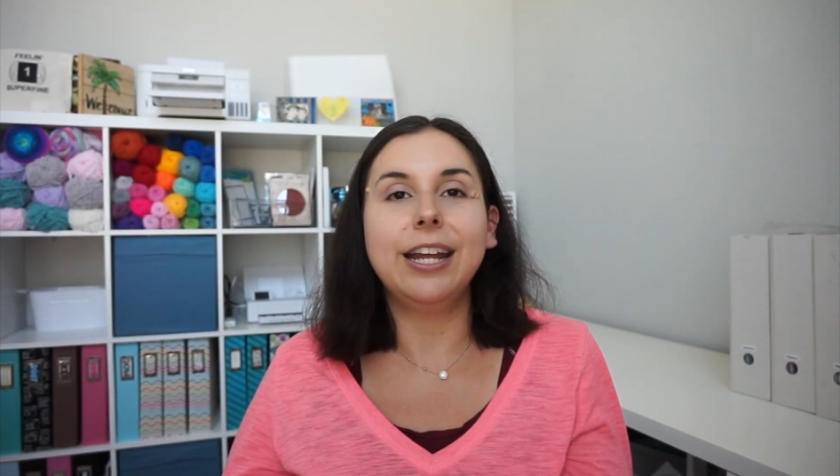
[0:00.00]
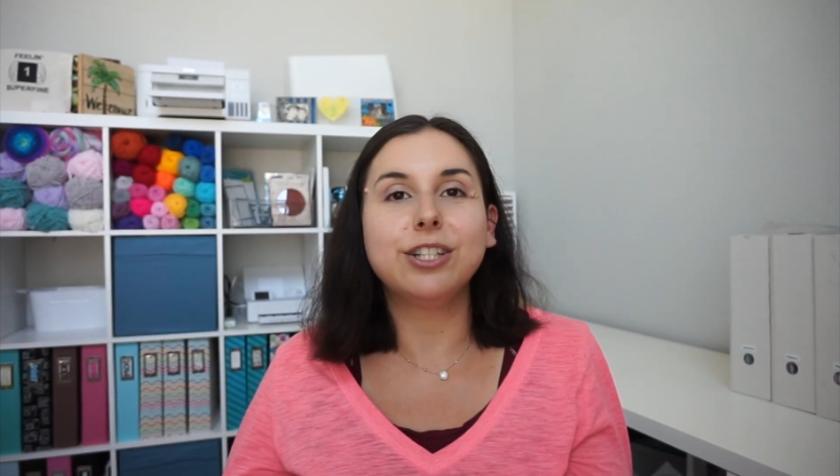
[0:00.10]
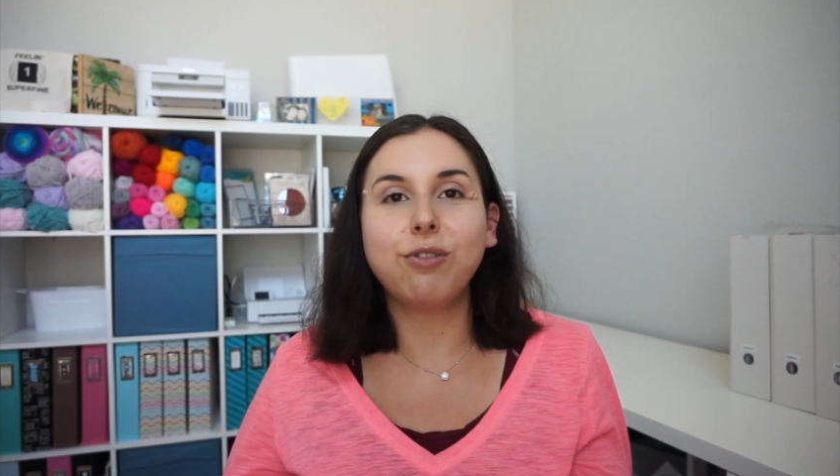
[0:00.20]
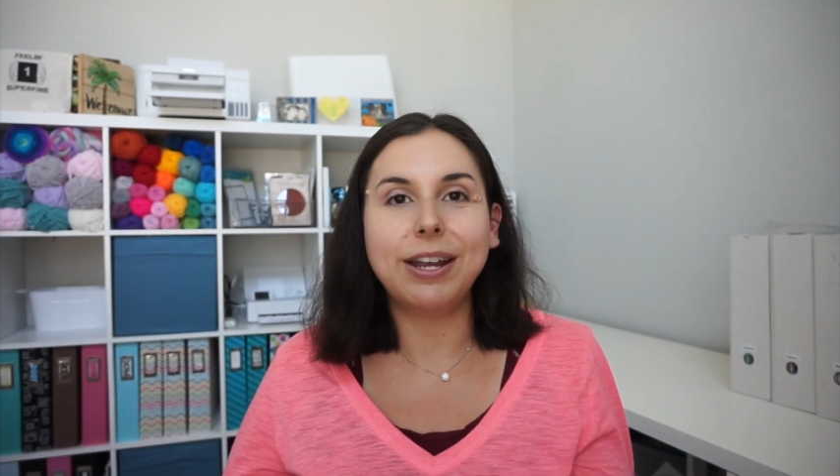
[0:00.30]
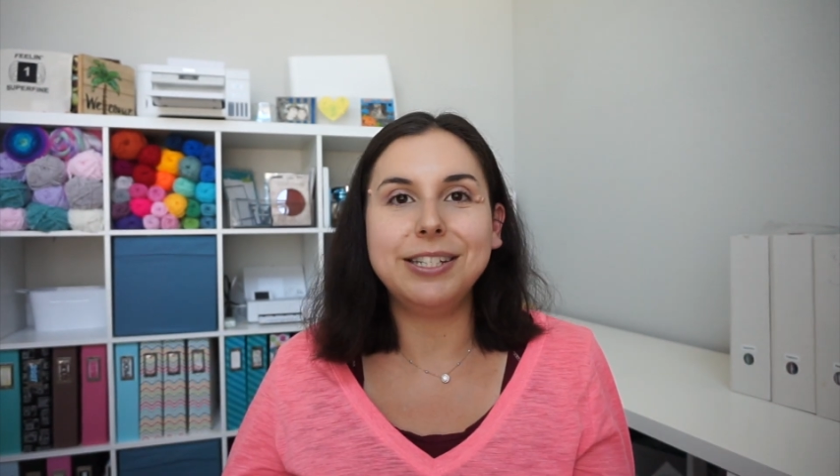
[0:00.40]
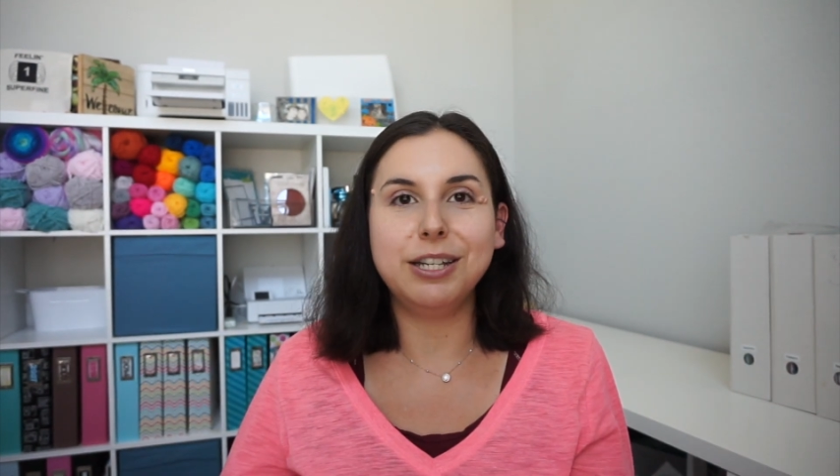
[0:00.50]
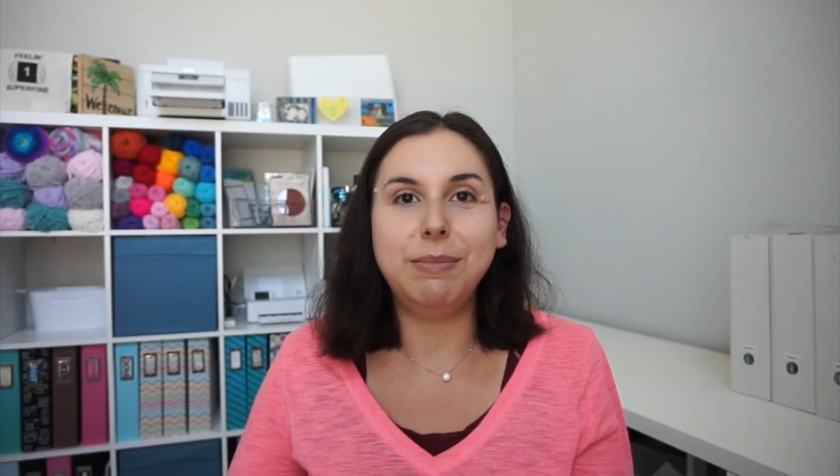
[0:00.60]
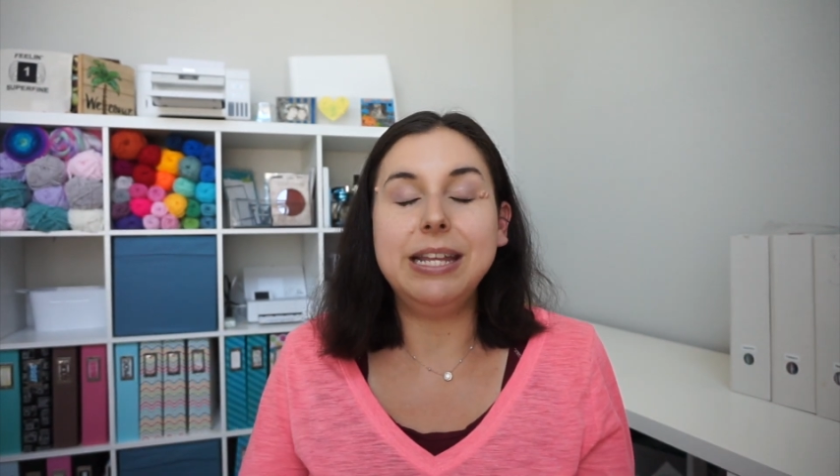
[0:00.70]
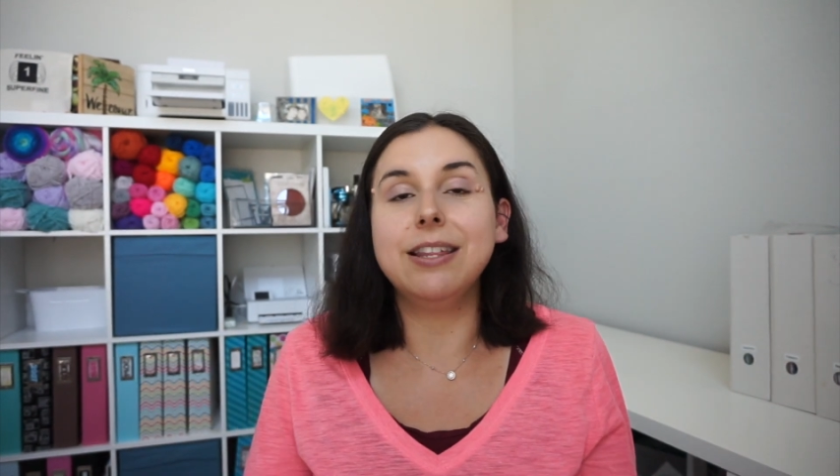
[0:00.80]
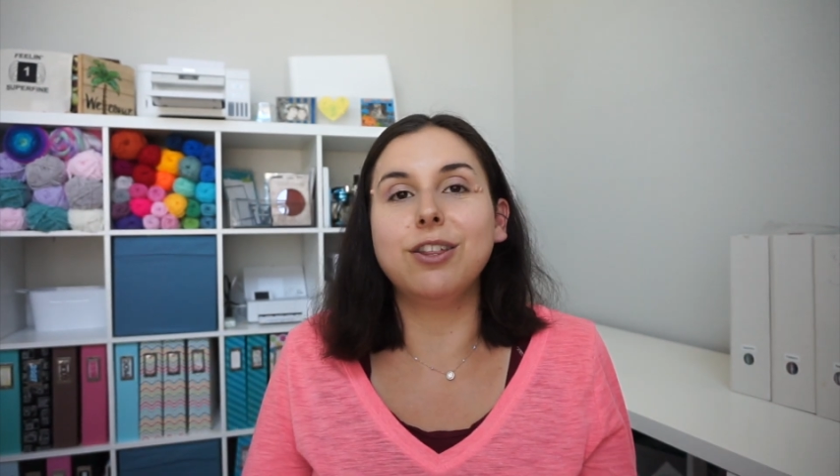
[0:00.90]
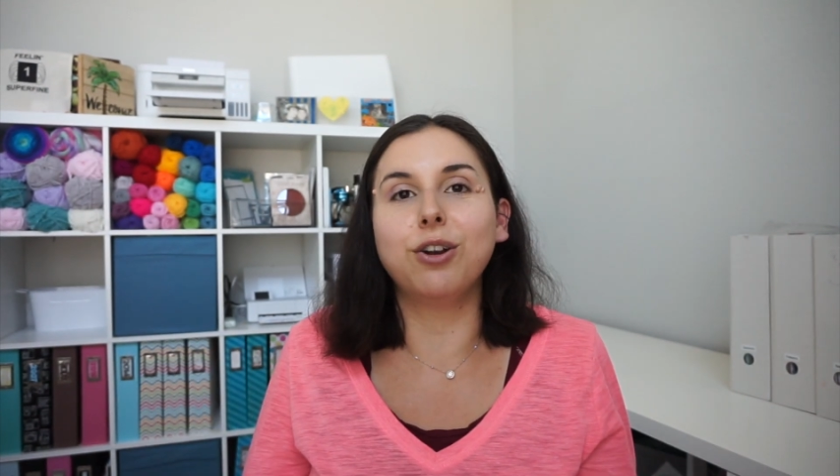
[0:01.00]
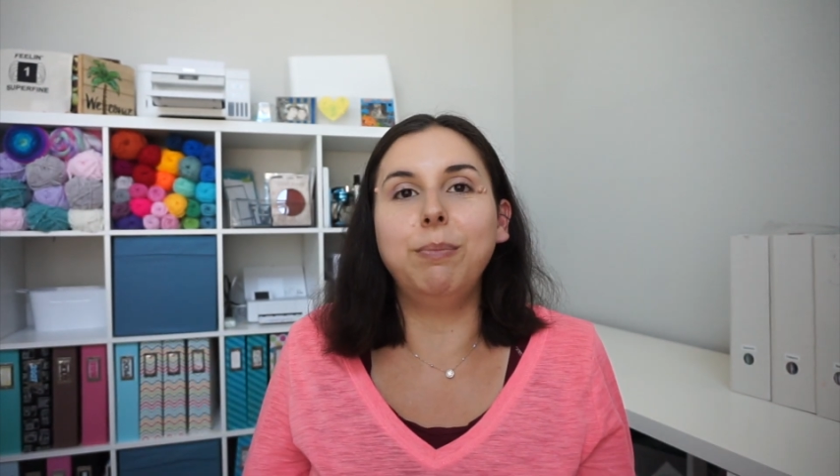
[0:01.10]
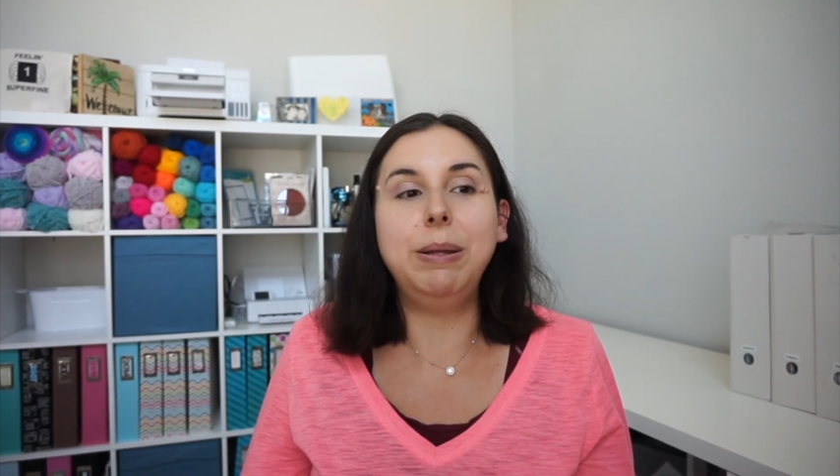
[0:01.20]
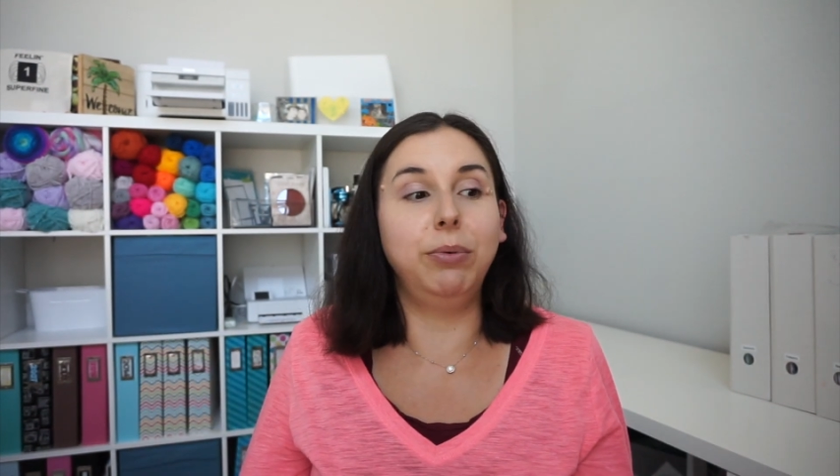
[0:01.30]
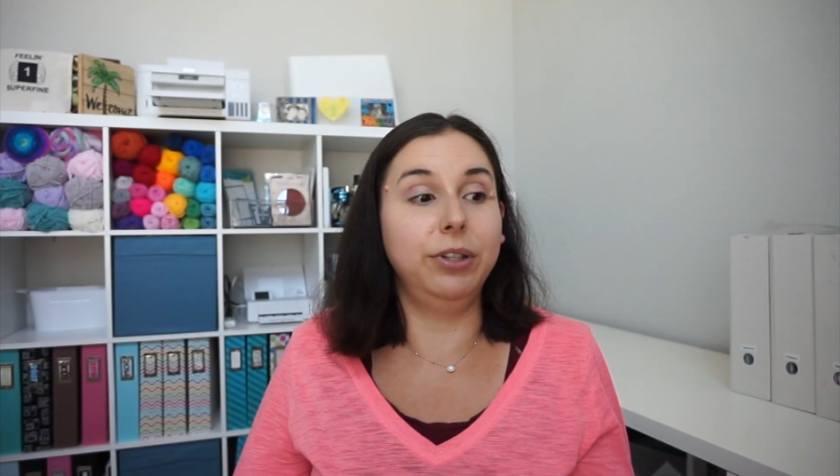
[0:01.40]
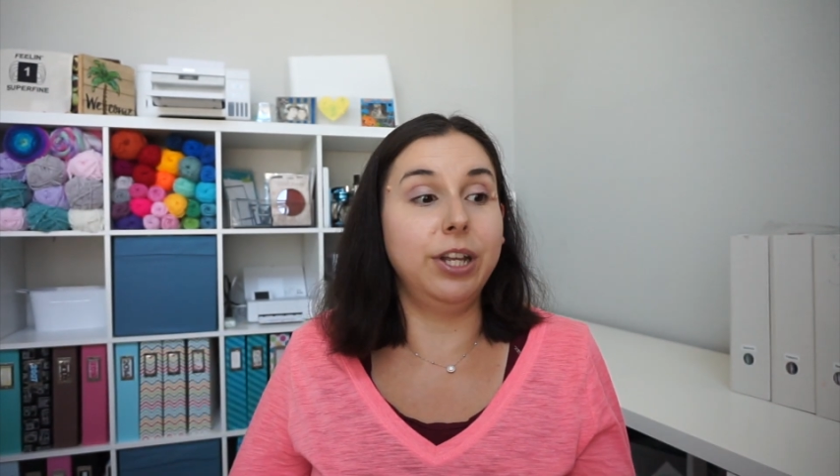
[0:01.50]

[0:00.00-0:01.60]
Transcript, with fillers: it's crazy to me that there are people